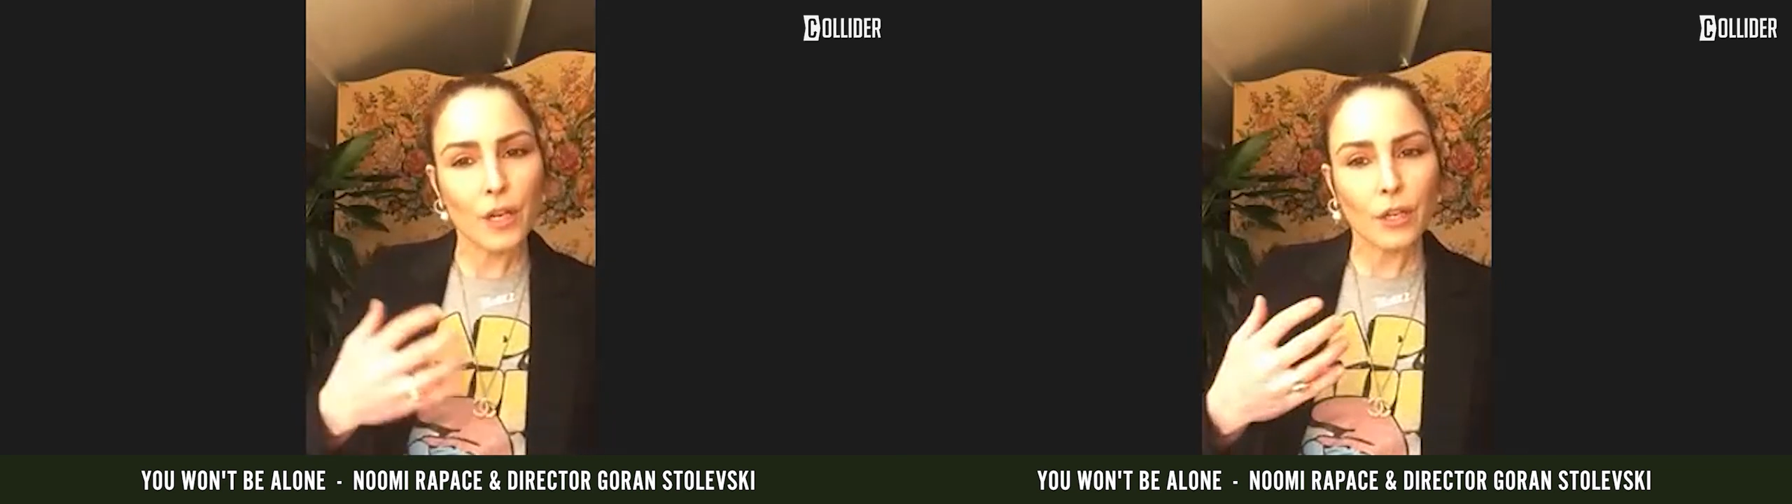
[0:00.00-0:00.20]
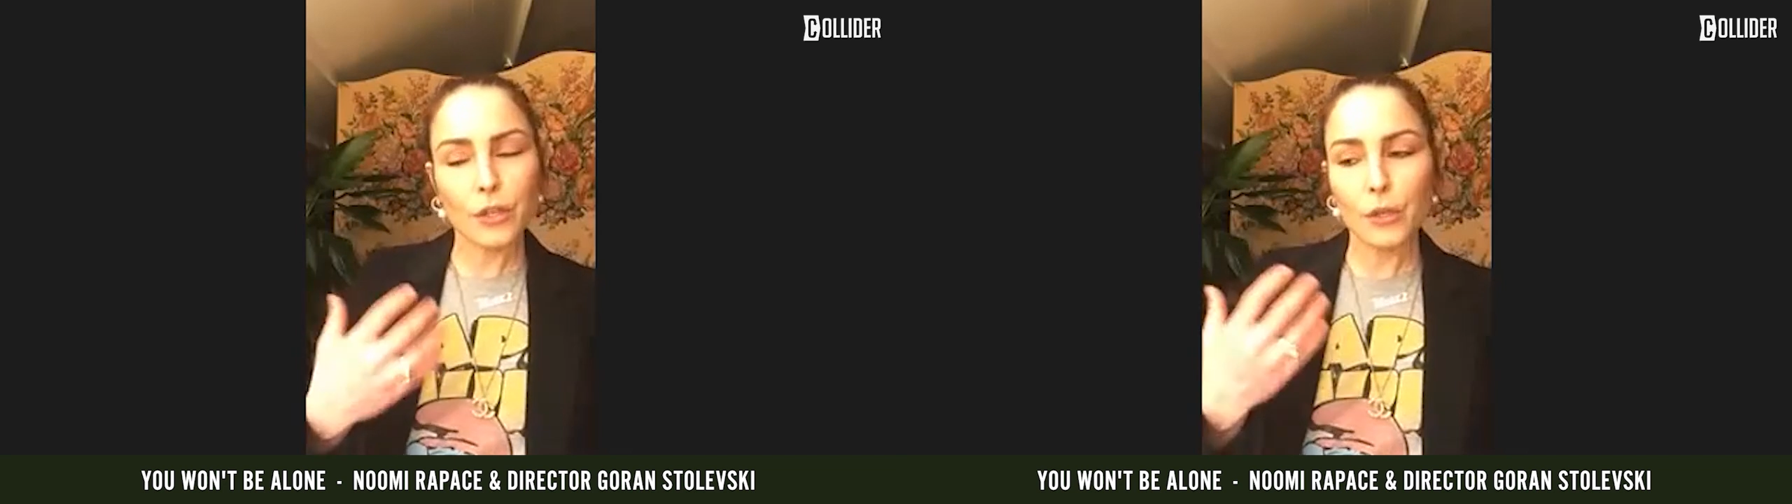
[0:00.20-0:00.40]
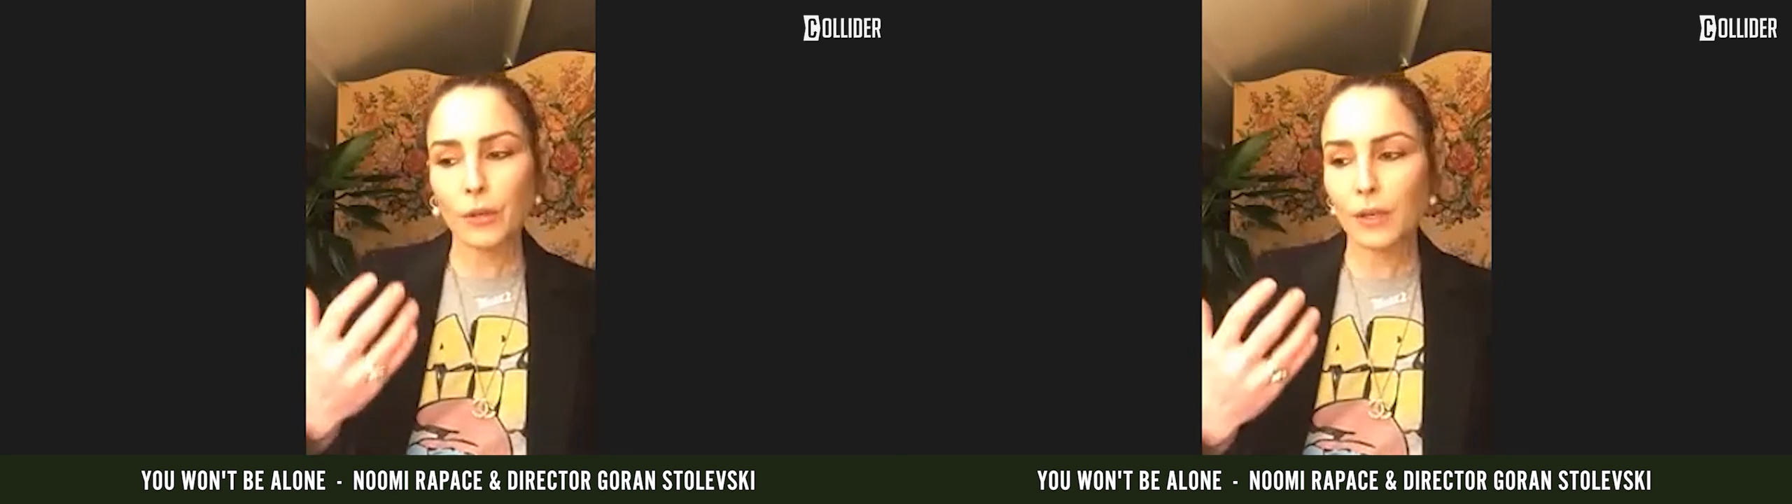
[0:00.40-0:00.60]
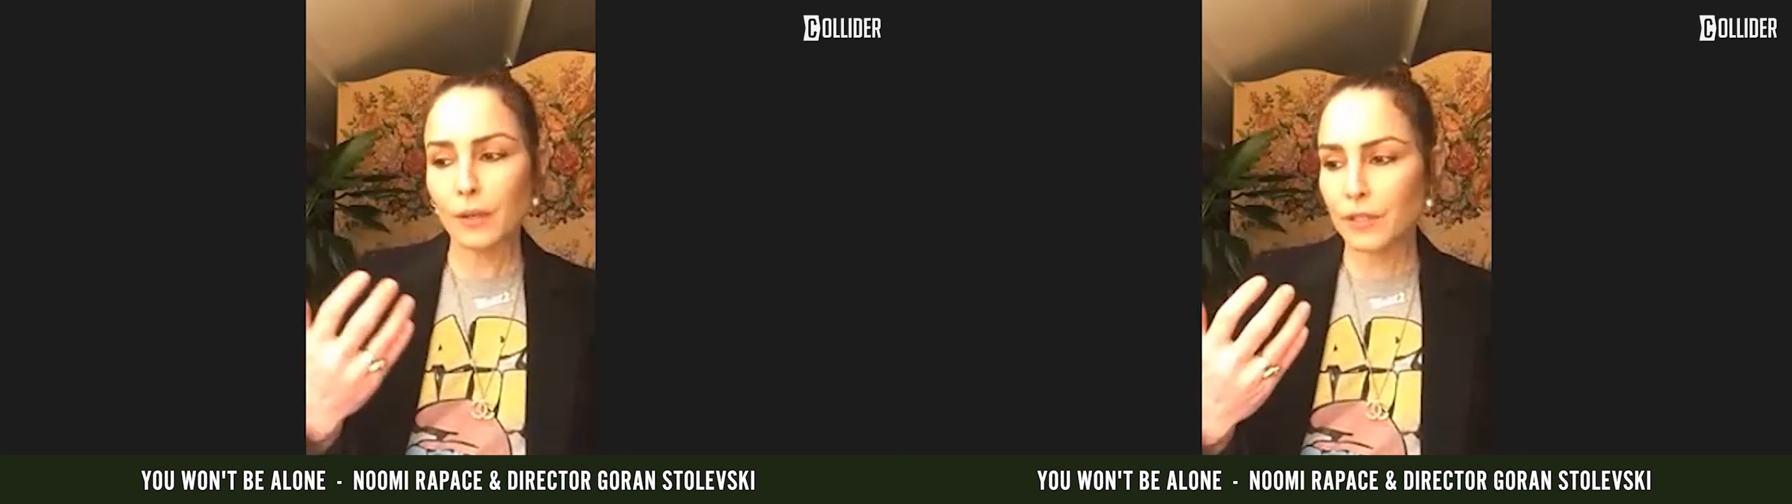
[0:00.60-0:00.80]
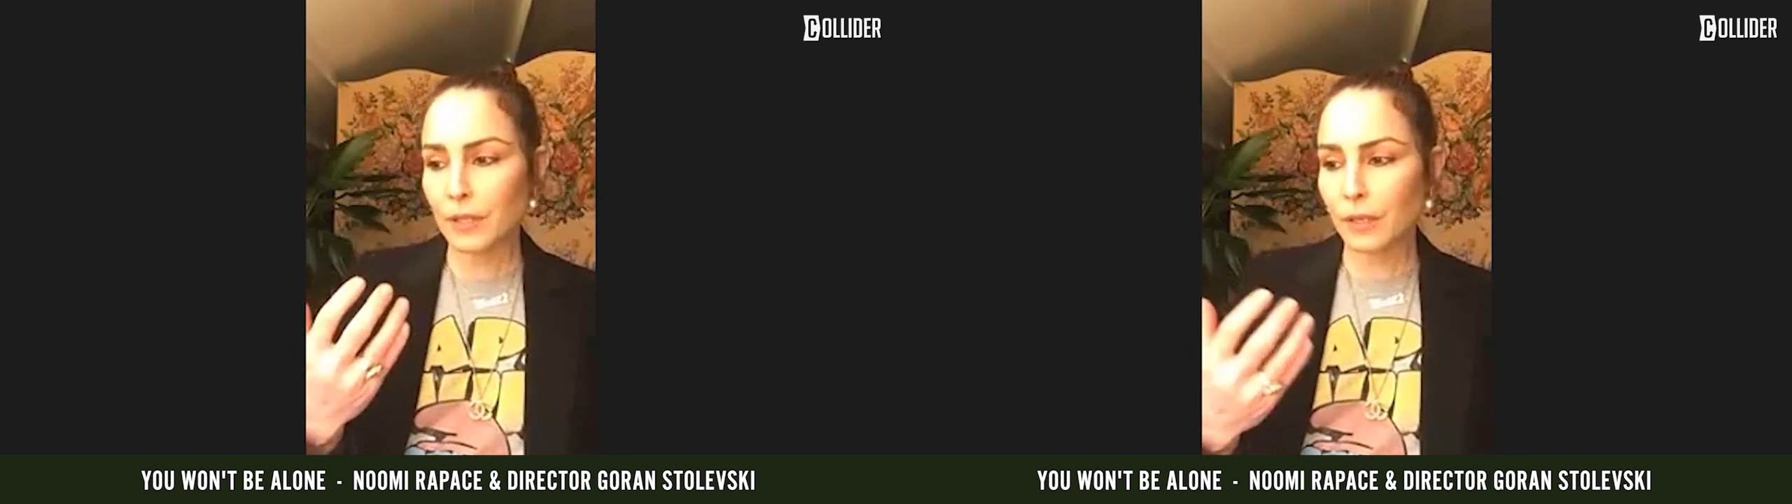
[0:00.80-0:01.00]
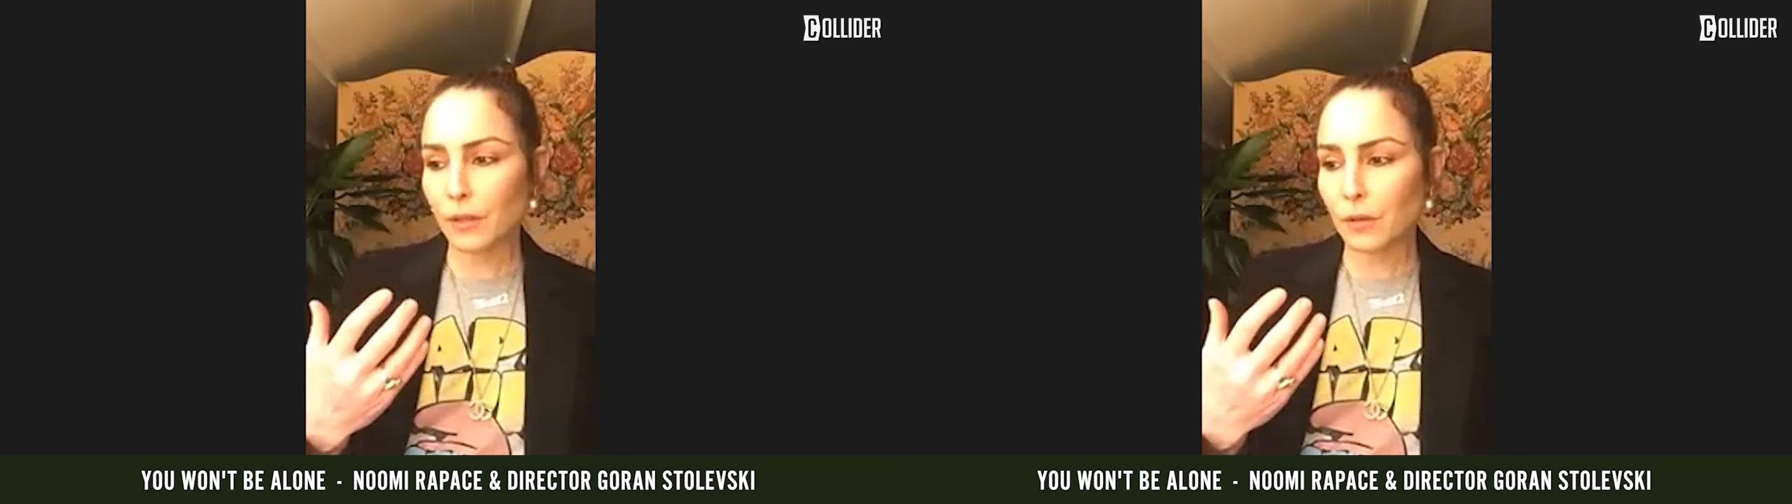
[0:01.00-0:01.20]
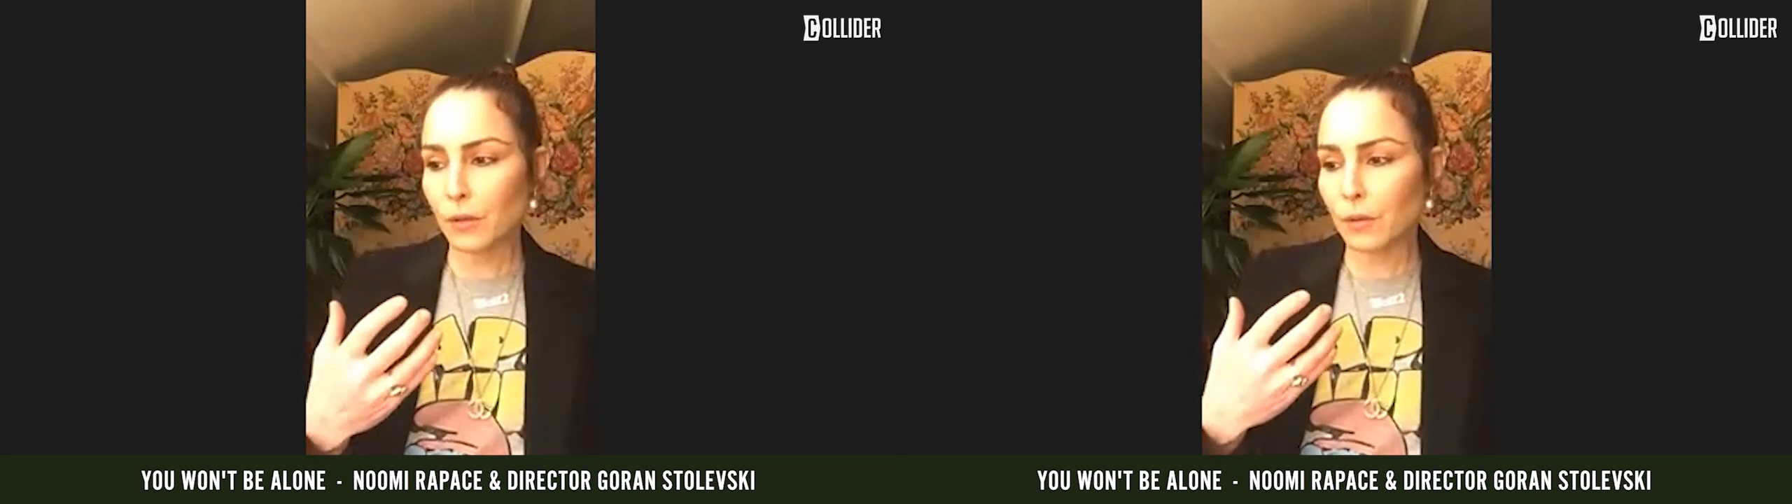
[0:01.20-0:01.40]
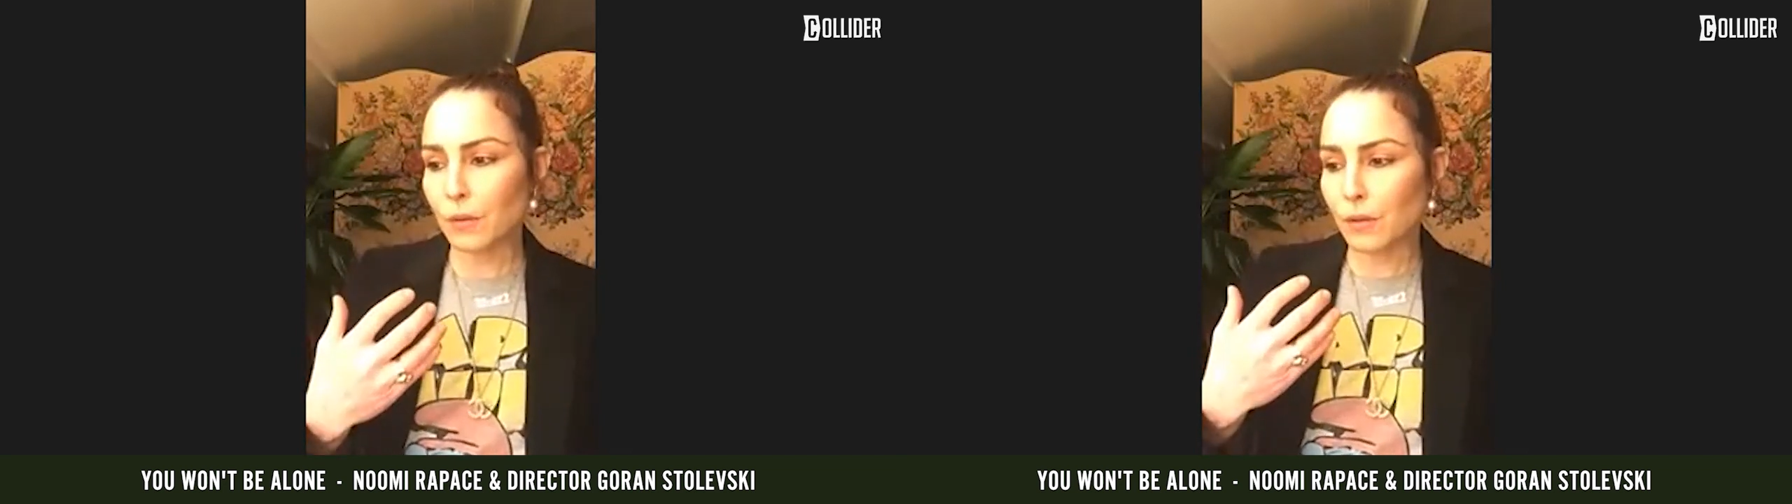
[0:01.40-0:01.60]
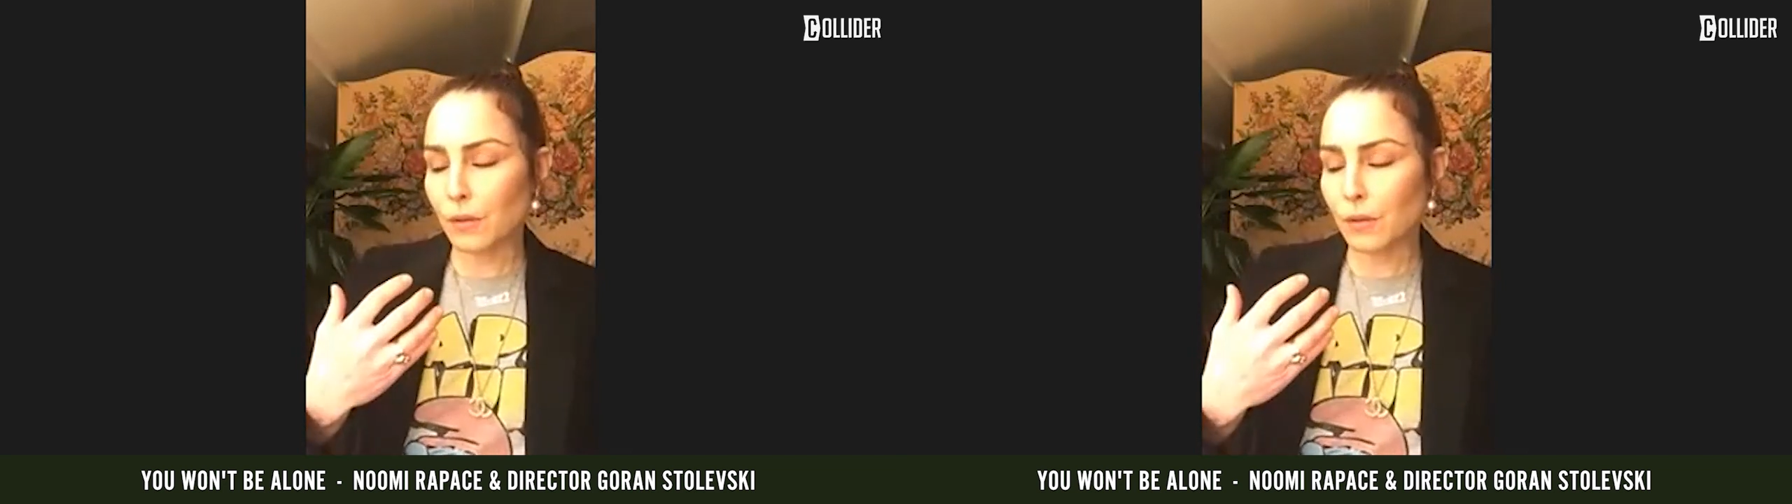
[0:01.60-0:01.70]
You kind of said you